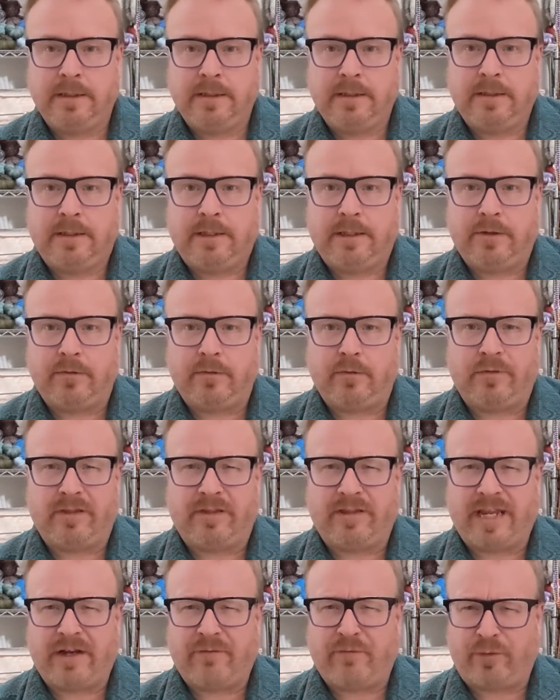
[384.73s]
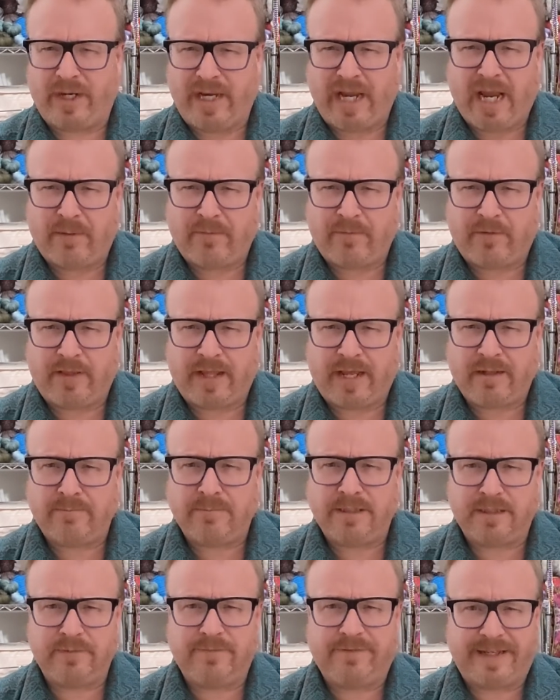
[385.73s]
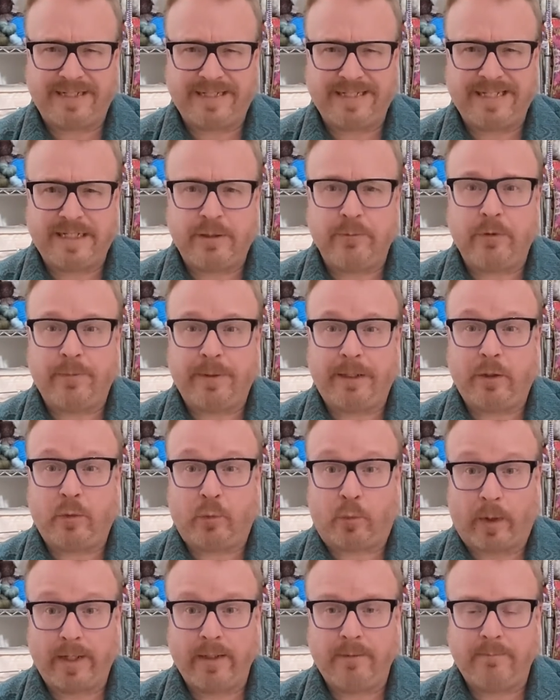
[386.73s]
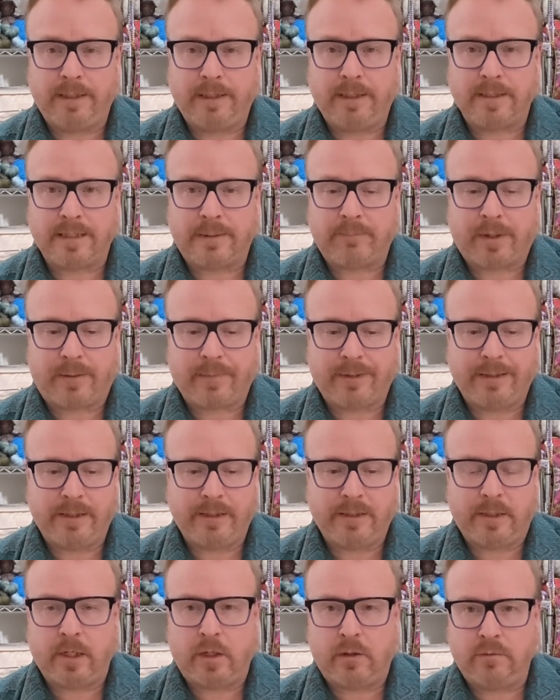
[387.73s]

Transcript: I don't know that they have rehab for that, but if they did, it would be great because I probably need to go.